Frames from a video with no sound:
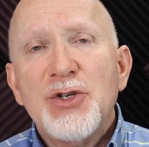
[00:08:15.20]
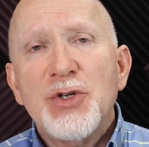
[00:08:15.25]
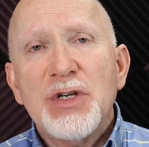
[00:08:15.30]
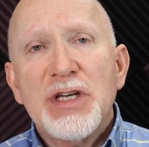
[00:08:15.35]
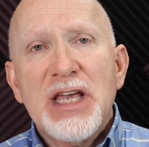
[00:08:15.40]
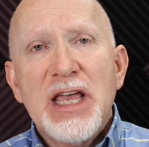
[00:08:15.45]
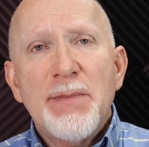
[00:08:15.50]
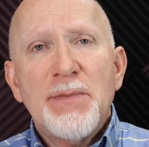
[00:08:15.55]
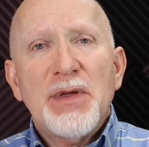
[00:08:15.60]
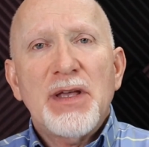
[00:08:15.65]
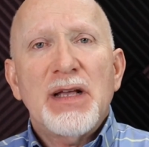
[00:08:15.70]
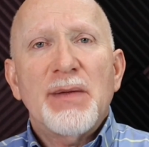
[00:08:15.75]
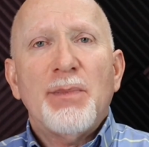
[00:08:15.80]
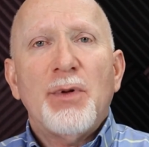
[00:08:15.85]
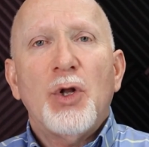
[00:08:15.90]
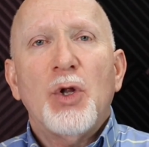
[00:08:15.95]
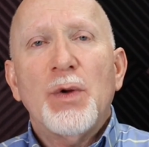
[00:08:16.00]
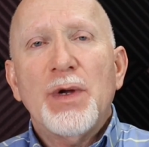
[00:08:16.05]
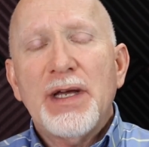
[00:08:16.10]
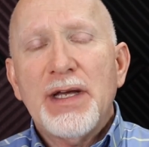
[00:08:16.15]
to keeping
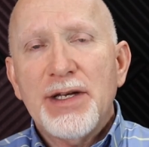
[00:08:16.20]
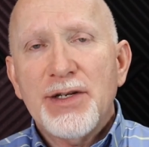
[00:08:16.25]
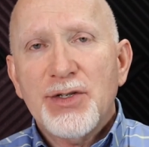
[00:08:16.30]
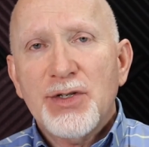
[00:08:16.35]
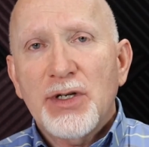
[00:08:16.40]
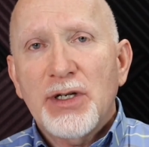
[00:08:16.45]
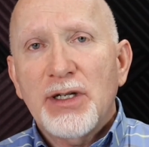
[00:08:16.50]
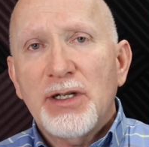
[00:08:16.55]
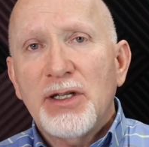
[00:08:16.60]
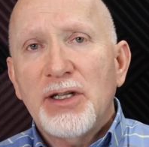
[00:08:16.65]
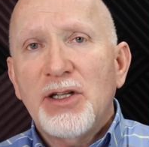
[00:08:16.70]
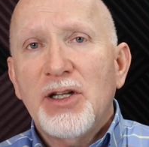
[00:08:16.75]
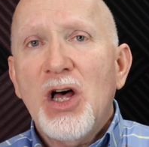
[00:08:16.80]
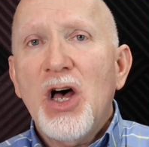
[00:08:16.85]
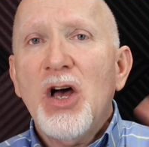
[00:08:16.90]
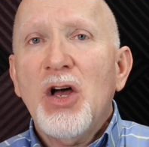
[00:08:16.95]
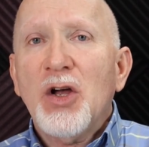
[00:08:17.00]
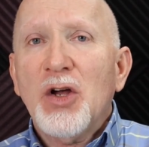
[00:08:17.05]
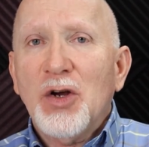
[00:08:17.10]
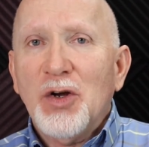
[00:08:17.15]
employees
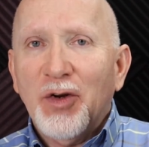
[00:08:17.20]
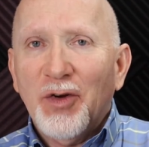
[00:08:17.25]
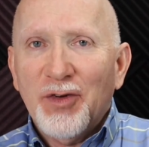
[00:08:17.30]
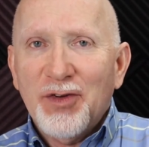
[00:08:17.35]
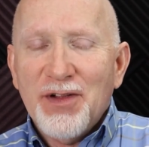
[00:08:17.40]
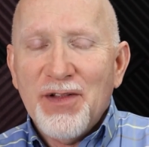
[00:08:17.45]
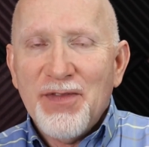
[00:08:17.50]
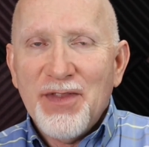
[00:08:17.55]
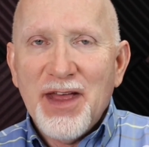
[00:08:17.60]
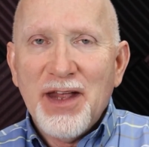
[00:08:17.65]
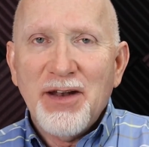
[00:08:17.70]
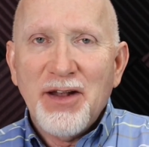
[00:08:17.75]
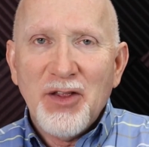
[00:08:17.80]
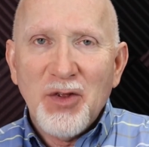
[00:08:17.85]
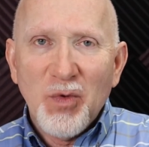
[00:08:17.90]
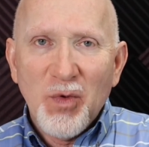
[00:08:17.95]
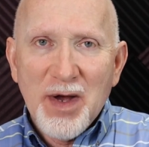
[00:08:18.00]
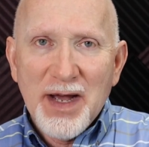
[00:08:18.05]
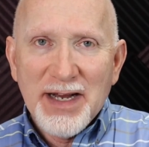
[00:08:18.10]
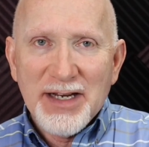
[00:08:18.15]
longer than
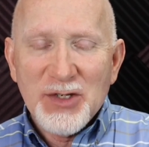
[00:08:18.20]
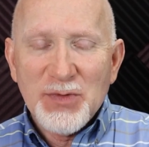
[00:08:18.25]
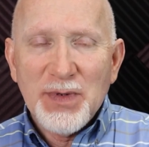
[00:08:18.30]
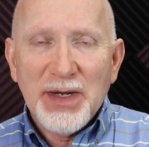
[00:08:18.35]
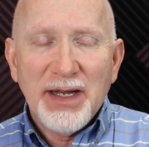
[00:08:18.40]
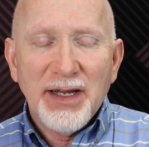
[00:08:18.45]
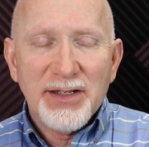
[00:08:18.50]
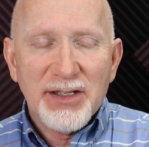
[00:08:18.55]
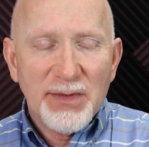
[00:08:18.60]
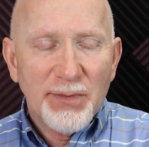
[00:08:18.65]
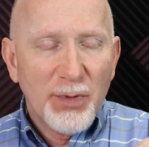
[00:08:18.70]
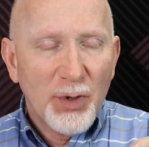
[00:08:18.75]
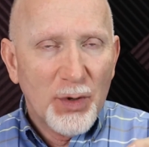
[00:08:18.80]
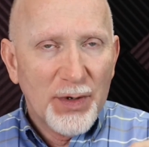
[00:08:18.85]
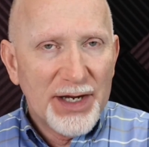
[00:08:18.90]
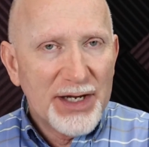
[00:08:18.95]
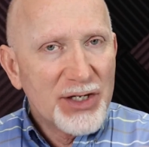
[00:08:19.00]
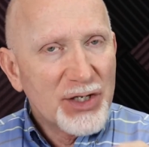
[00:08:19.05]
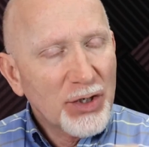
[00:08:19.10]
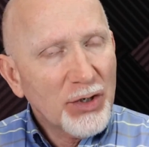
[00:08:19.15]
otherwise, because
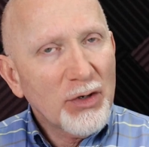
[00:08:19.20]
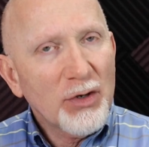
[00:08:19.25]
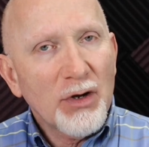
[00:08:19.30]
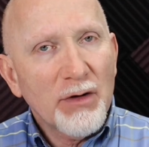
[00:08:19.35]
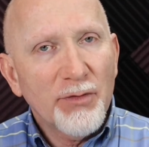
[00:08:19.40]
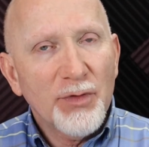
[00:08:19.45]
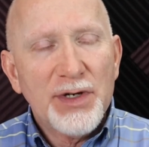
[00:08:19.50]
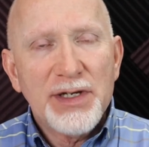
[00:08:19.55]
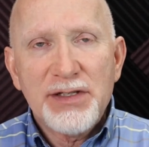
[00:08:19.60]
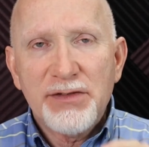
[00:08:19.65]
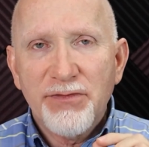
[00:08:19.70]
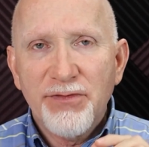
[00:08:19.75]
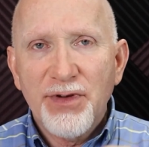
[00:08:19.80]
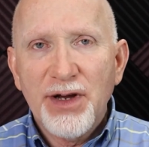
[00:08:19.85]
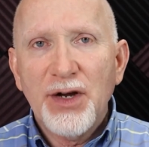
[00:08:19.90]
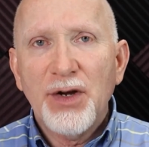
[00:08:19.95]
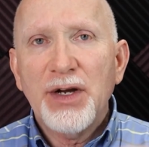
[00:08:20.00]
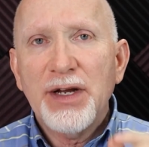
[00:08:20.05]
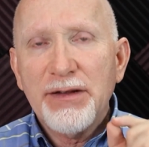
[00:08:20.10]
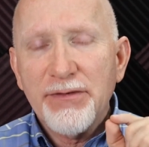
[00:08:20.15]
employee turnover is
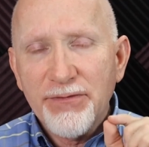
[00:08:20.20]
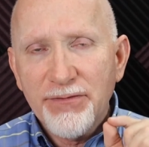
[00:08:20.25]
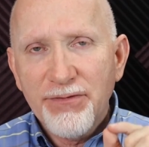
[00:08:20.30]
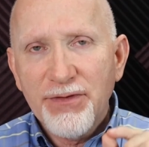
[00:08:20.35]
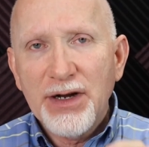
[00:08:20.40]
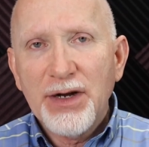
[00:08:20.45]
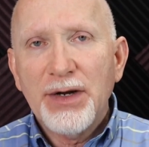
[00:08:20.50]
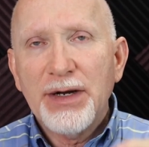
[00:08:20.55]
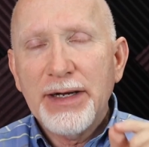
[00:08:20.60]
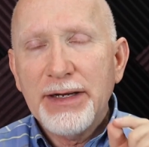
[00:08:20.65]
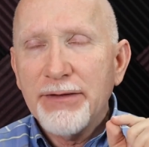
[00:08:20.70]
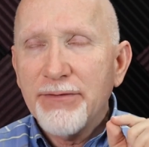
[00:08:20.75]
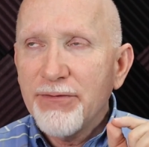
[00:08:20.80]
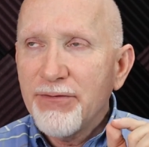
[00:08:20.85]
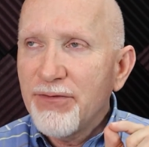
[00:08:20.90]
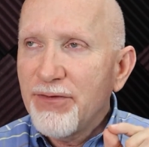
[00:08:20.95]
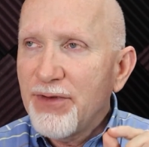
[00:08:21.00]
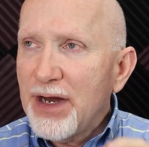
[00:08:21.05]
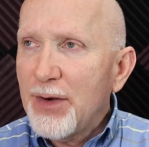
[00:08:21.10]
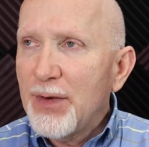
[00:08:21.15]
very, very,
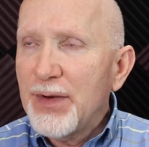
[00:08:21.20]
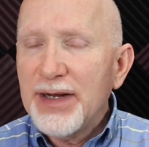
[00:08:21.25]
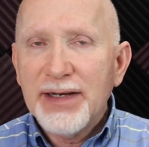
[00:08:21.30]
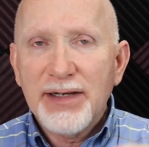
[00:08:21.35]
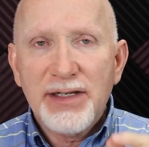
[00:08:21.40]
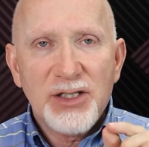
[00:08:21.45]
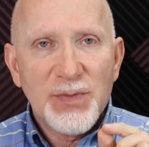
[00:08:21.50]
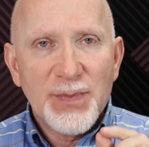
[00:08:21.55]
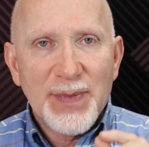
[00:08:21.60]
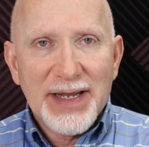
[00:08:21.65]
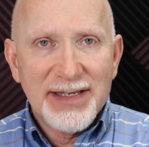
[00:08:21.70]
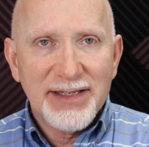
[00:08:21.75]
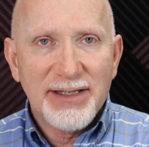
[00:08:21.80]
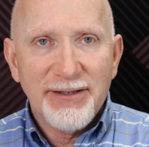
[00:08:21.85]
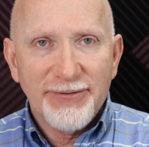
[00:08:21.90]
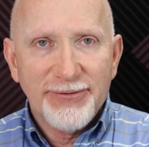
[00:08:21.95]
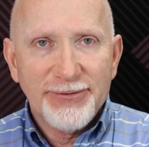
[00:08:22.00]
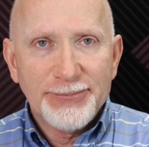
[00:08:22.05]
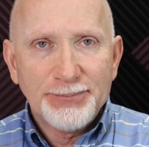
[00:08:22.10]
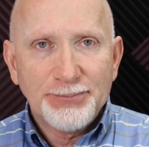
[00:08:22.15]
very
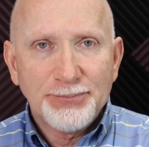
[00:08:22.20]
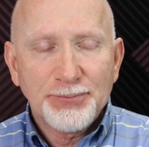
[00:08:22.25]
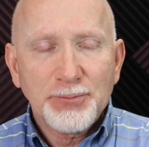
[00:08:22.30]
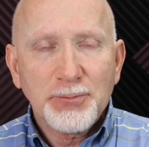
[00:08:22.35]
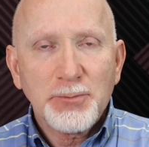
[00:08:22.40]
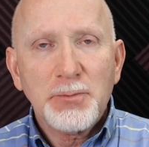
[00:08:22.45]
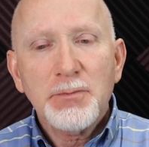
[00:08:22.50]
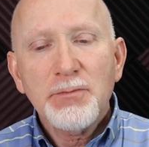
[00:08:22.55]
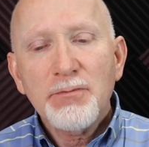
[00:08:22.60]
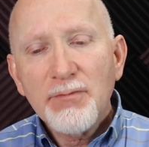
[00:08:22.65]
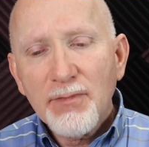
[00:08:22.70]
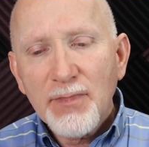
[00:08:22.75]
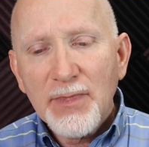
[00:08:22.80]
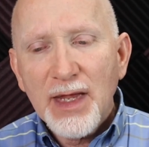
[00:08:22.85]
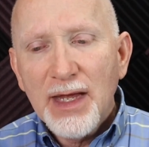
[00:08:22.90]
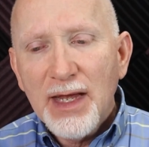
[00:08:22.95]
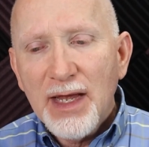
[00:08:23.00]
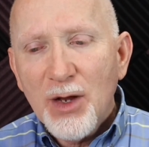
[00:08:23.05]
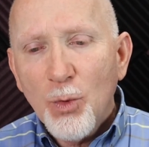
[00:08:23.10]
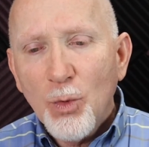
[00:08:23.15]
expensive.
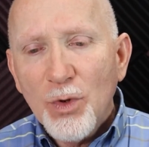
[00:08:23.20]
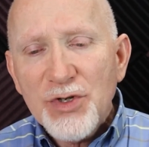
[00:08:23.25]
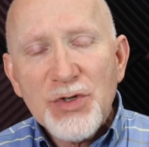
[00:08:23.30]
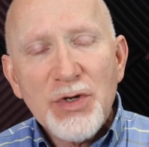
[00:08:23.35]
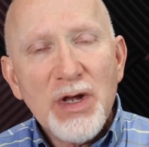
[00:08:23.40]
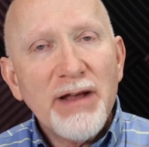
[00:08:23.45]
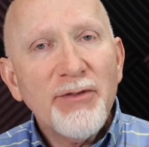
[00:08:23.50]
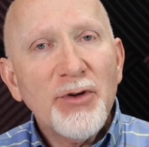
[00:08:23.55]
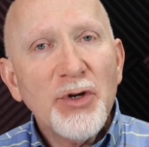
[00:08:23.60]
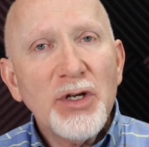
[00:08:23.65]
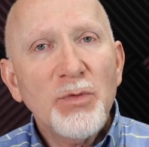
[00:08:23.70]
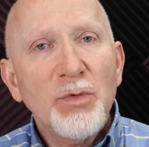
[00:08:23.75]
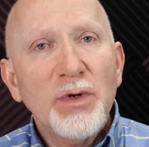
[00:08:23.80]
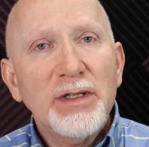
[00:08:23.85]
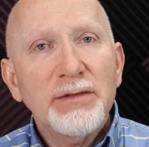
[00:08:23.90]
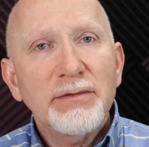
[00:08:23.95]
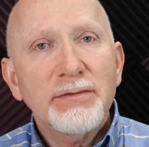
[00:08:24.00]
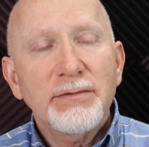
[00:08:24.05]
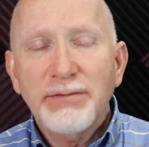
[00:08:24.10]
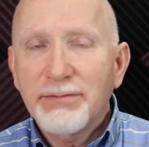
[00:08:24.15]
Once you have a good
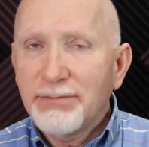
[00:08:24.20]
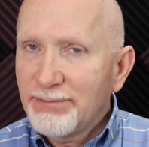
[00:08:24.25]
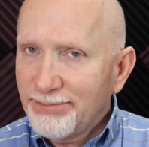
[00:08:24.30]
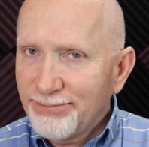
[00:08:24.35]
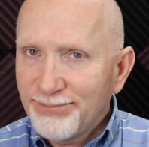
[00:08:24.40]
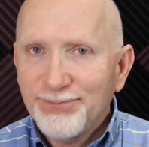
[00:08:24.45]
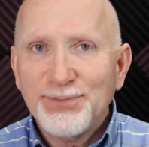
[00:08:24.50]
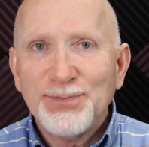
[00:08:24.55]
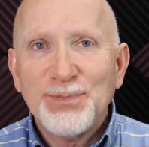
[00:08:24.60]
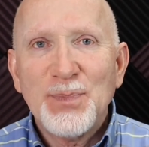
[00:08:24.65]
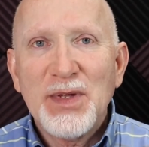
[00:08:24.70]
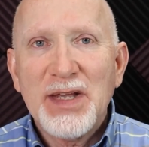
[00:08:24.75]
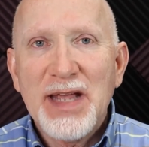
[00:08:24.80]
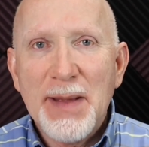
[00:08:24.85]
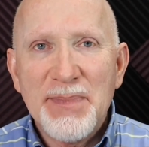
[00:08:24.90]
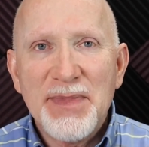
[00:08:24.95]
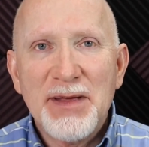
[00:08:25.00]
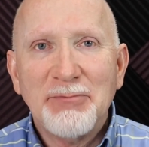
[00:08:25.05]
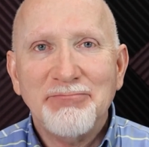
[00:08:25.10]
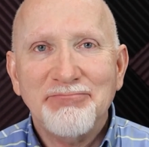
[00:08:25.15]
one,
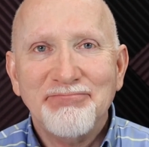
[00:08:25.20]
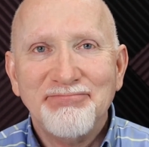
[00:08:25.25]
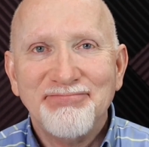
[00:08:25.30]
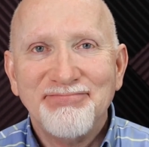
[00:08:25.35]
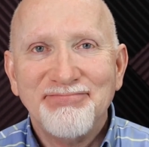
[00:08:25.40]
keep them.